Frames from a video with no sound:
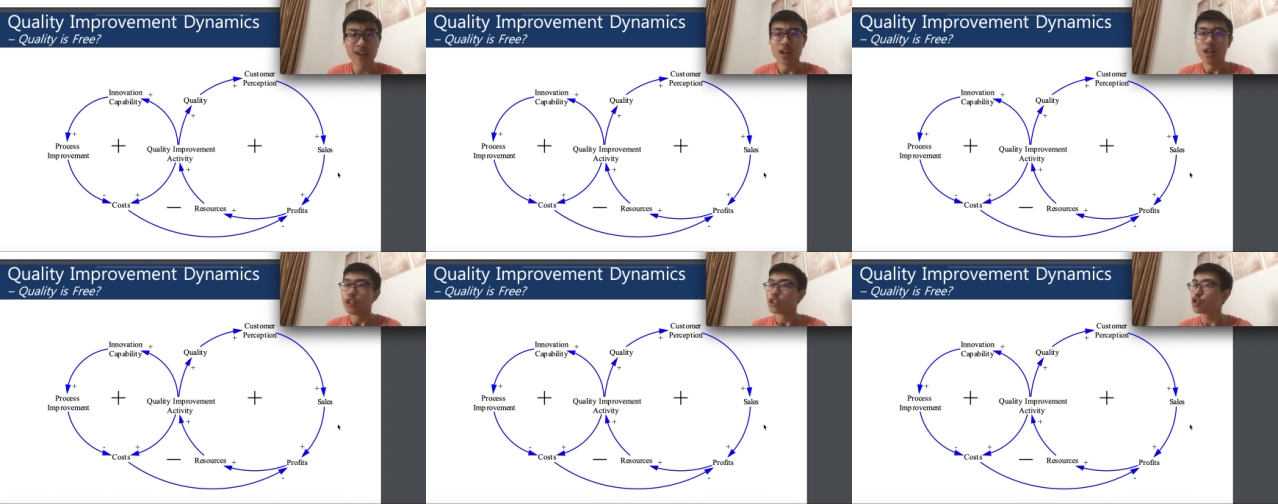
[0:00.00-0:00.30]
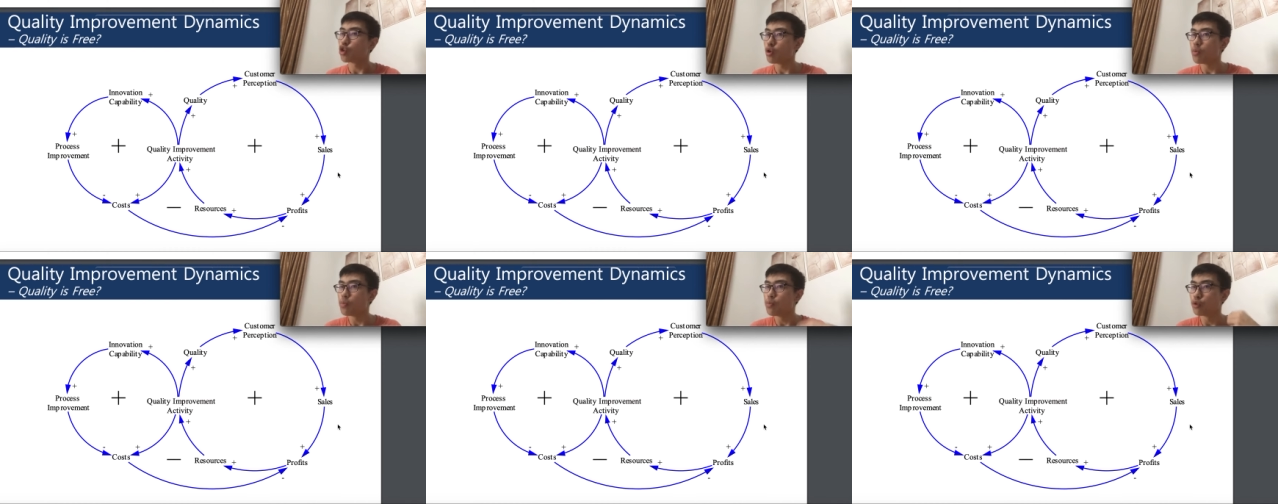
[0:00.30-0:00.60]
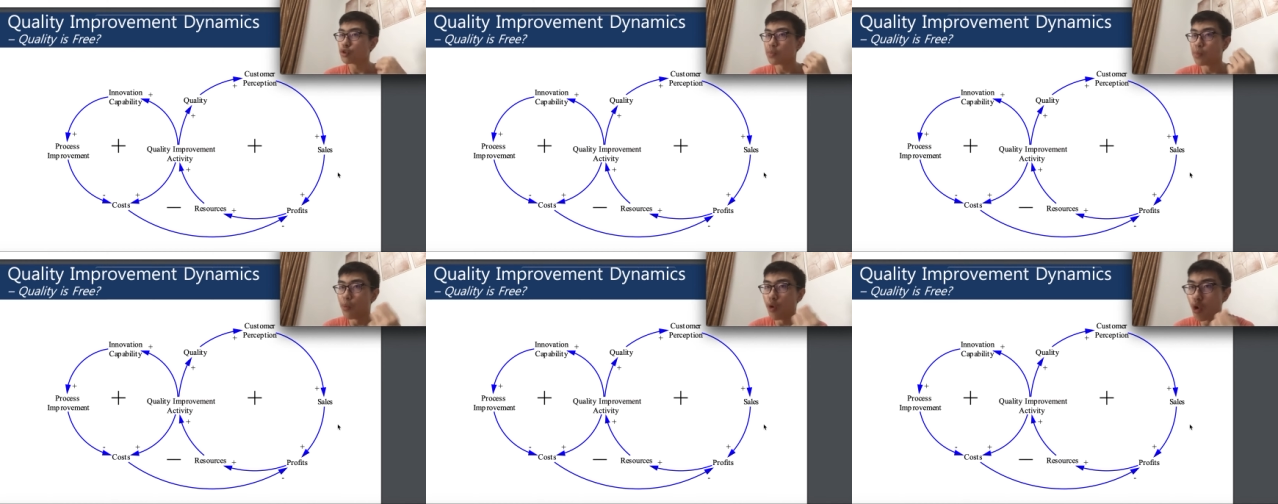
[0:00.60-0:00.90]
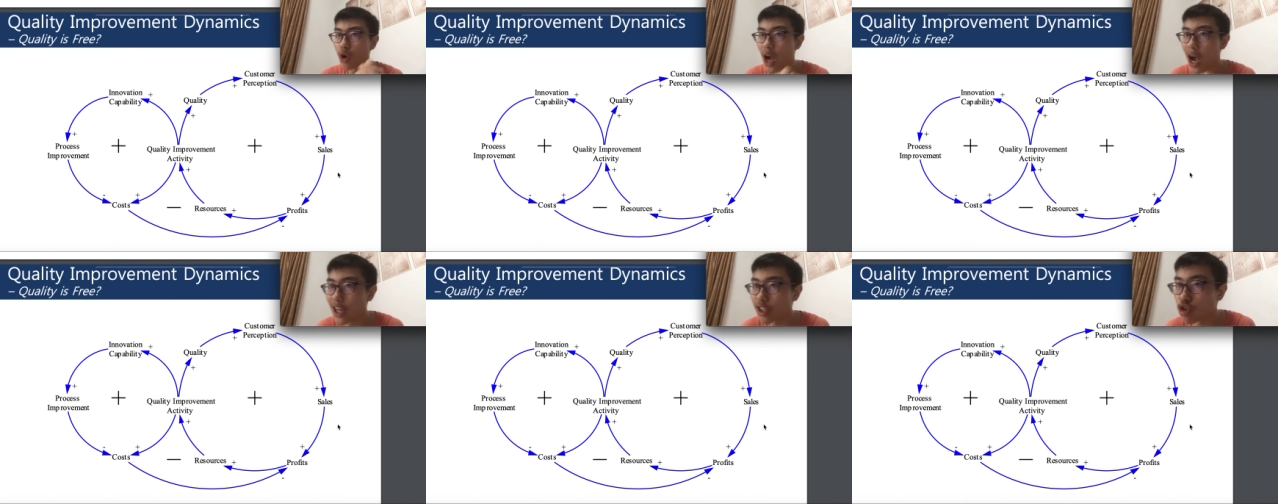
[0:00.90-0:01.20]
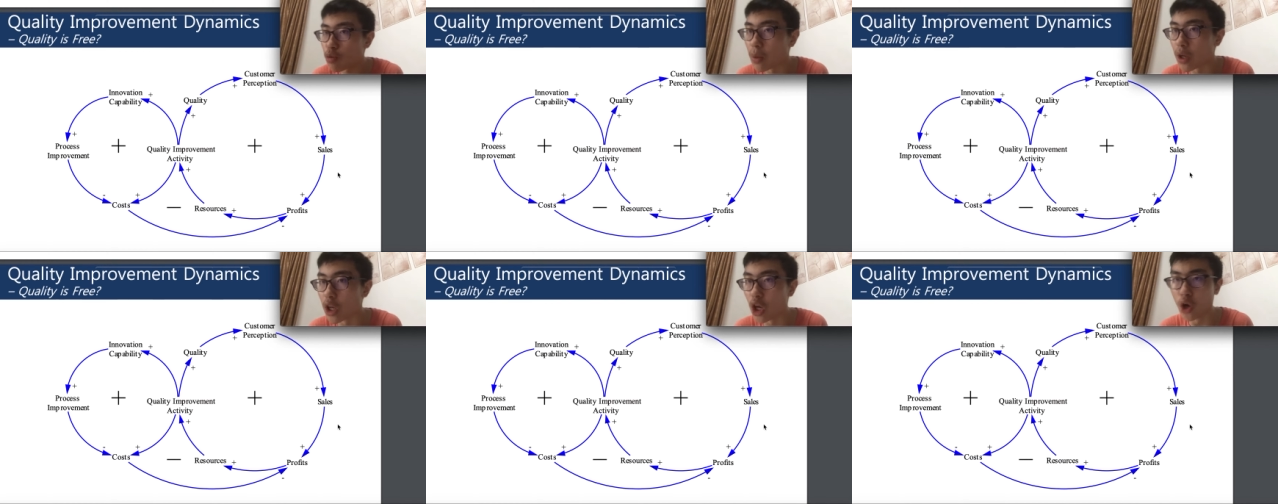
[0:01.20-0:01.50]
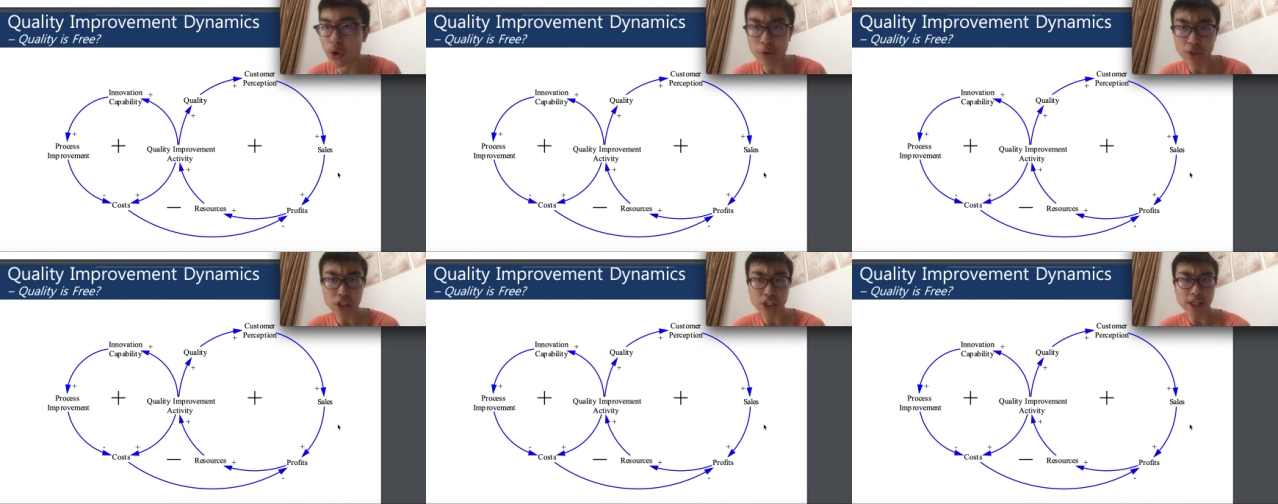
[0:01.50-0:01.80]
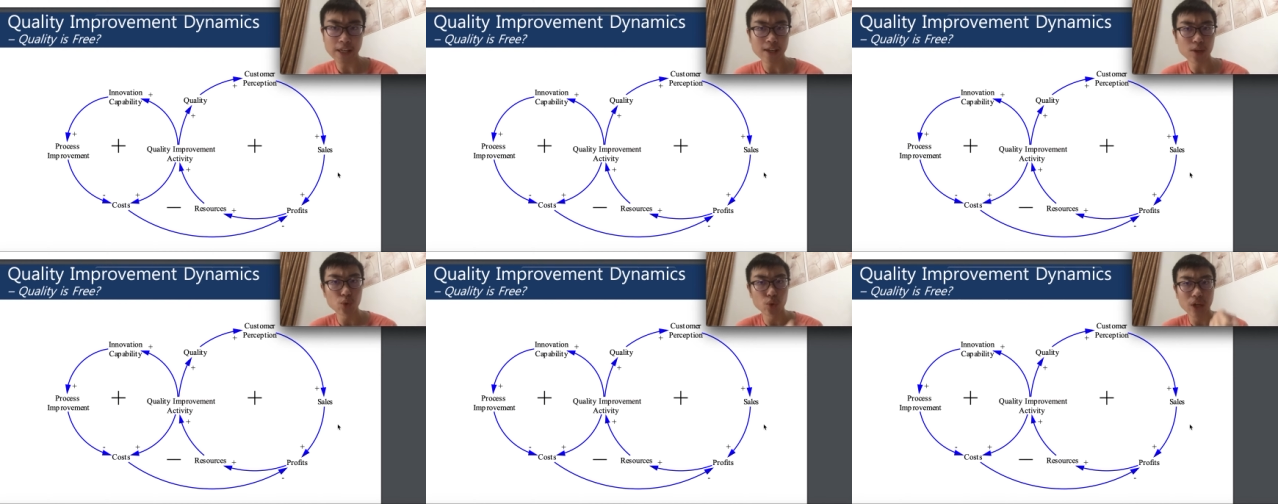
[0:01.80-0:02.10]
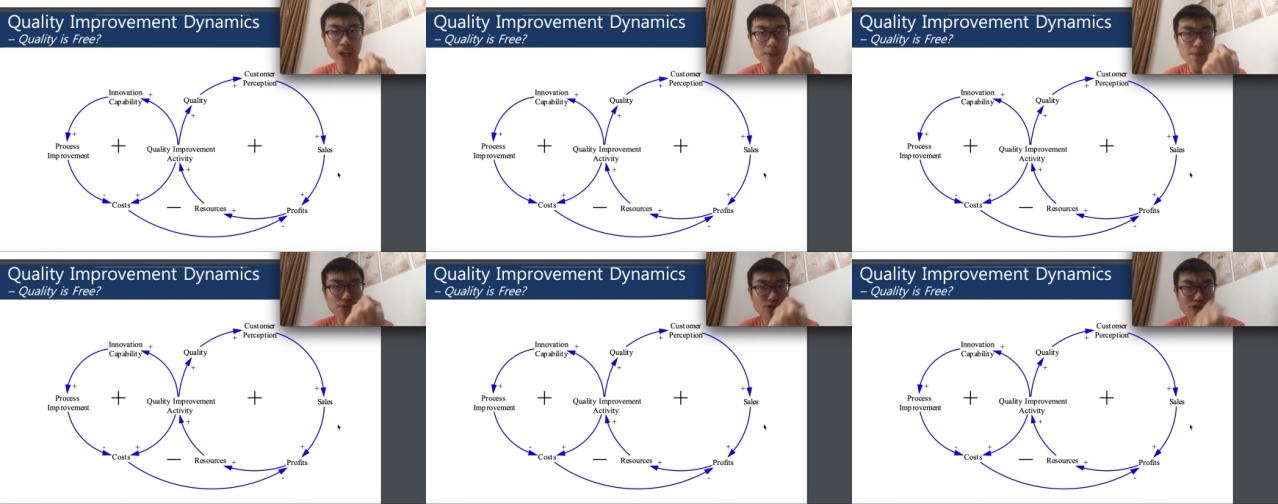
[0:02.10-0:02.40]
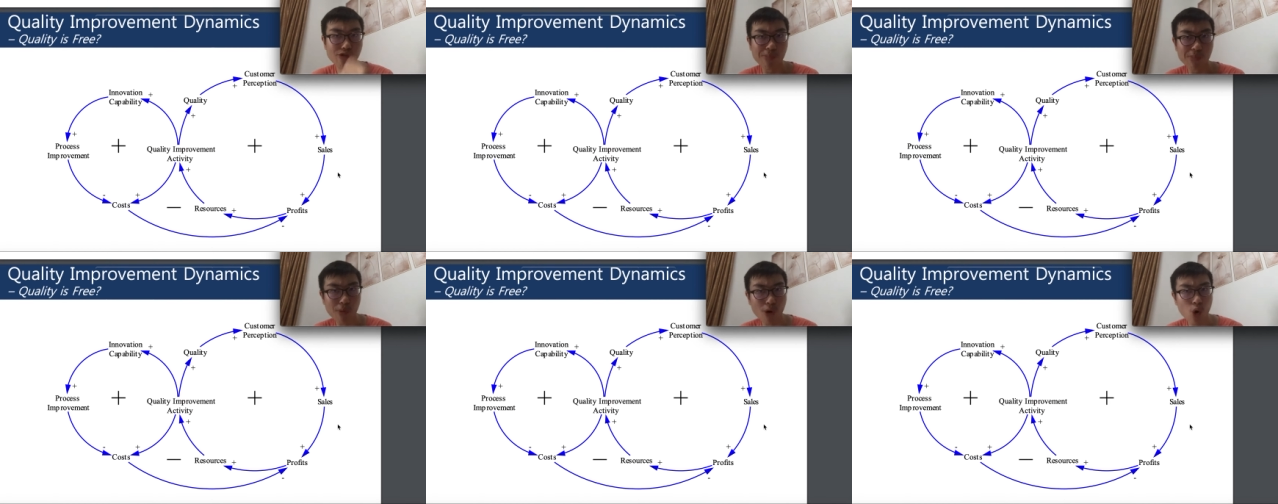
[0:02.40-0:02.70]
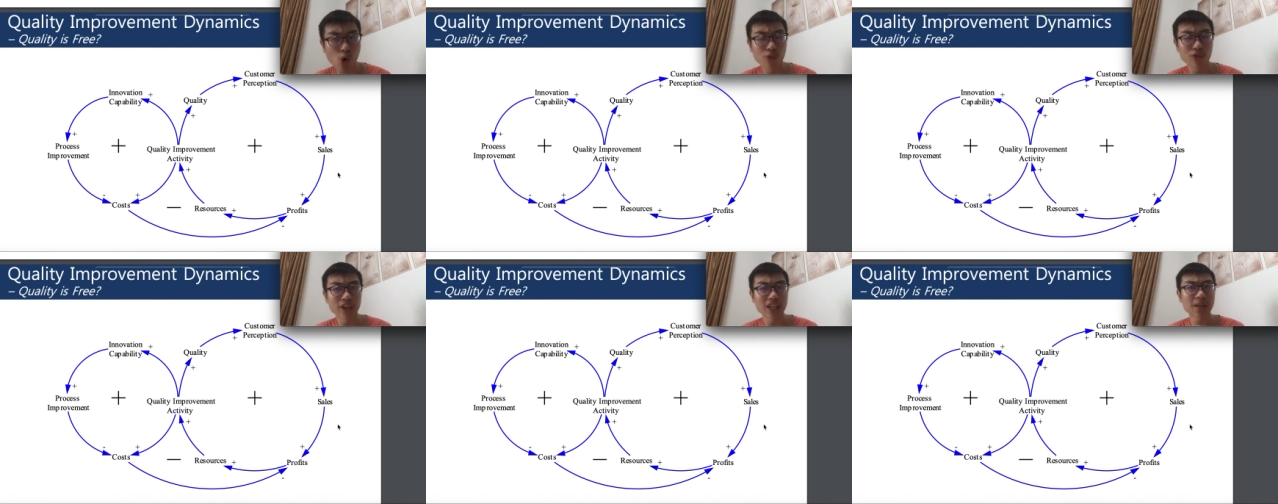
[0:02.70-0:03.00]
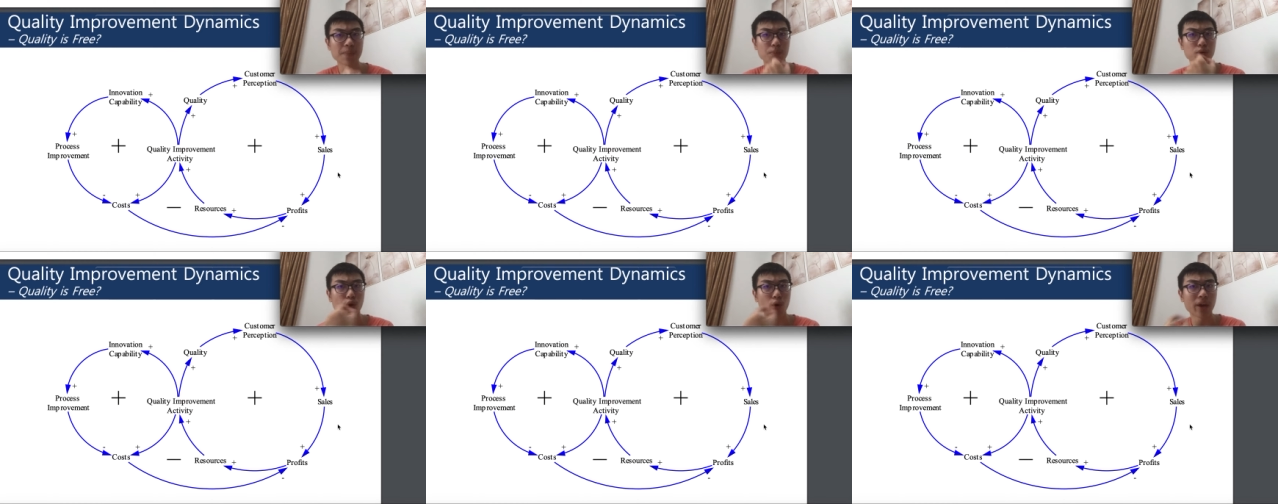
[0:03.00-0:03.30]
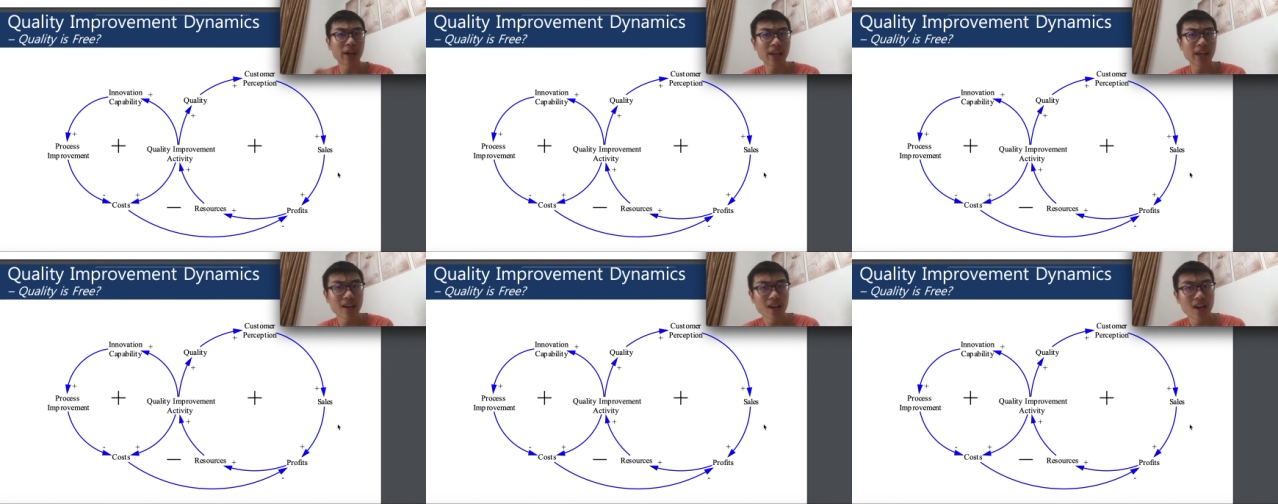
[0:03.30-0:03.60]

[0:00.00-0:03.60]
so you boost more customer loyalty, you can improve more of employee's